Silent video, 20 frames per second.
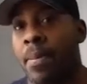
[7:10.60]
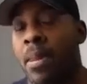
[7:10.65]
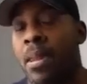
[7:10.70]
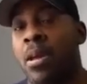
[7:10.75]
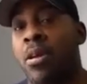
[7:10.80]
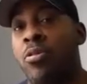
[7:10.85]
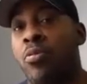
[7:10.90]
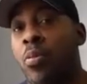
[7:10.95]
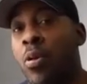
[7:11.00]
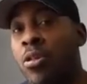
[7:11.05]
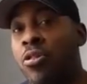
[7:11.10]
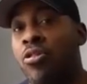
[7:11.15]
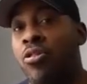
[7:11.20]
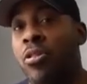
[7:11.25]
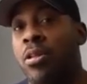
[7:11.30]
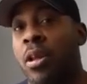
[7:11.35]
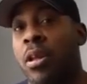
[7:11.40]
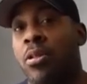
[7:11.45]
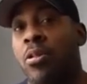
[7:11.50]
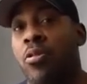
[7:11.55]
Because once
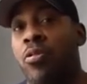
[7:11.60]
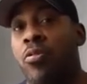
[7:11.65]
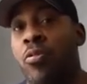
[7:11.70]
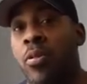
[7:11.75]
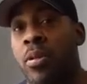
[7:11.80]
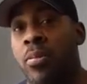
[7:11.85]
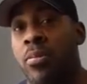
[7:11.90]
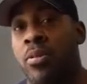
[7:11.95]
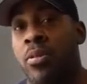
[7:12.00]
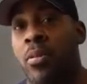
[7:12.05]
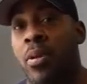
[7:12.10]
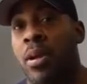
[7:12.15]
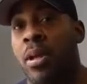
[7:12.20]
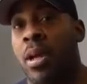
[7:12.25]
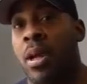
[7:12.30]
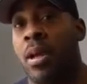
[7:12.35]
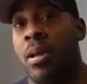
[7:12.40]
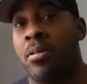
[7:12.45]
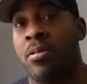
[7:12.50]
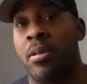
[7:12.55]
you take those freedoms away,
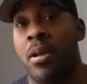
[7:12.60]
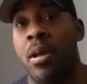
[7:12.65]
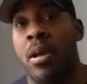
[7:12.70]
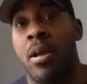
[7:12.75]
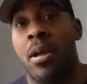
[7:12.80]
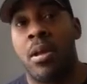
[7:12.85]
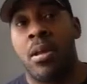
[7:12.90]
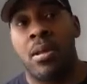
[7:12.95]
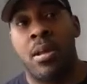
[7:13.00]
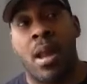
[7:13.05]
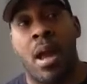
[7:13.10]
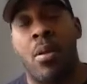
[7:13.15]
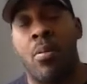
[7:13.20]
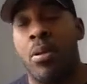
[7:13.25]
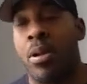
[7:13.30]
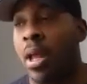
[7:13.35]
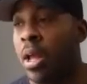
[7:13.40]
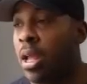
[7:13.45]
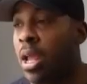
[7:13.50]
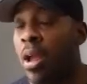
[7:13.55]
guys, now
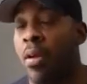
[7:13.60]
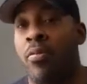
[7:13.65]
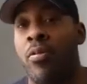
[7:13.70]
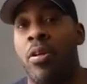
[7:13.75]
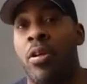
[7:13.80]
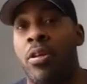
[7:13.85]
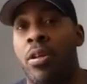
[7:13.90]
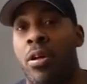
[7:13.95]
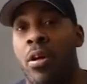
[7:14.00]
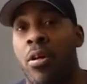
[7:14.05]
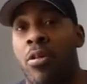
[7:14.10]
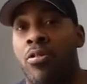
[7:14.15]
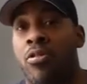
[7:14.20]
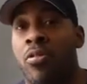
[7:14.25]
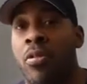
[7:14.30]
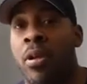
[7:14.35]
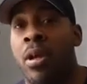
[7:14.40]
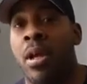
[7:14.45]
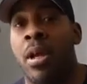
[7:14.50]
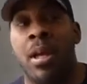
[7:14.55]
we're like every other
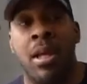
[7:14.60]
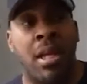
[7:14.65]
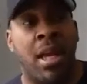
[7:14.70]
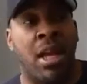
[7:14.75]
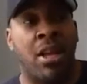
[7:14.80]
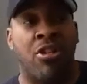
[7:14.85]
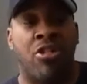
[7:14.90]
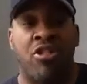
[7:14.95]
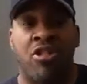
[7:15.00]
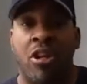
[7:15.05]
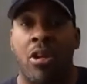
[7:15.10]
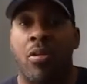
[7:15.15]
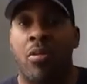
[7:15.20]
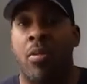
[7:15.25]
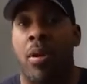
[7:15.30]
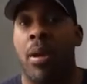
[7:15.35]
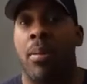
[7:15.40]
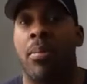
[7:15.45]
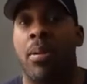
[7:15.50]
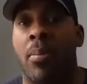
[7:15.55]
country, getting shit
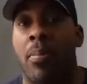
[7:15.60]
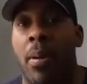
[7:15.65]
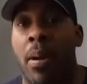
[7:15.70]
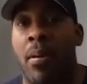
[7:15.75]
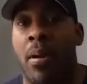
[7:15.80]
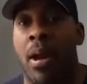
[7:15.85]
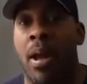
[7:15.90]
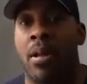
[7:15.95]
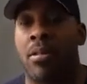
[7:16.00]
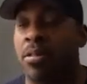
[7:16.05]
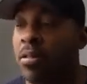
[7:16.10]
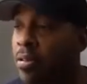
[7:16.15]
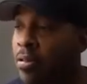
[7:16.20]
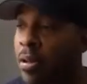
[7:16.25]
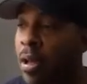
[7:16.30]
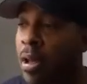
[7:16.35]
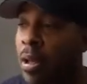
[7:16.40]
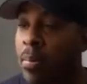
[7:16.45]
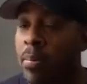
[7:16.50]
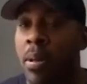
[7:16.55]
crammed up our asses
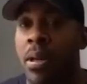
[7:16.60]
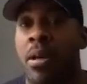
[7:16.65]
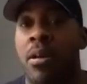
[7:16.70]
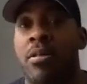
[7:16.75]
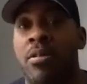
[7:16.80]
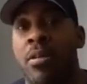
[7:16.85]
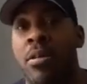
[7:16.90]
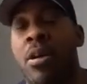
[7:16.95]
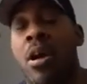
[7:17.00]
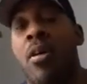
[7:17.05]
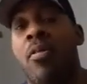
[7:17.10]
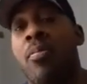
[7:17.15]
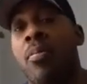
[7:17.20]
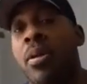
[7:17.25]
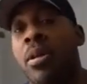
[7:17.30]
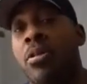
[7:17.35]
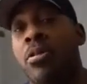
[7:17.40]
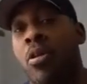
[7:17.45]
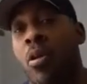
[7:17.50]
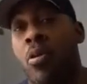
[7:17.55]
because the
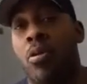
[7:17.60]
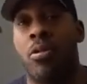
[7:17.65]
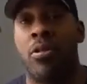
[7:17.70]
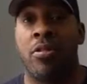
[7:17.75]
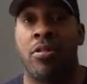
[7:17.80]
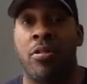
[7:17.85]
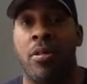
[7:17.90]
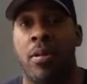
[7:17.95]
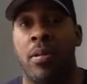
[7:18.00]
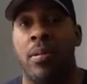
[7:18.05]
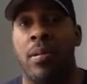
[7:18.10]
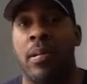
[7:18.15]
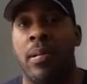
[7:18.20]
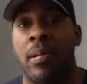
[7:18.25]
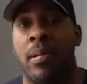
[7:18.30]
government told us so.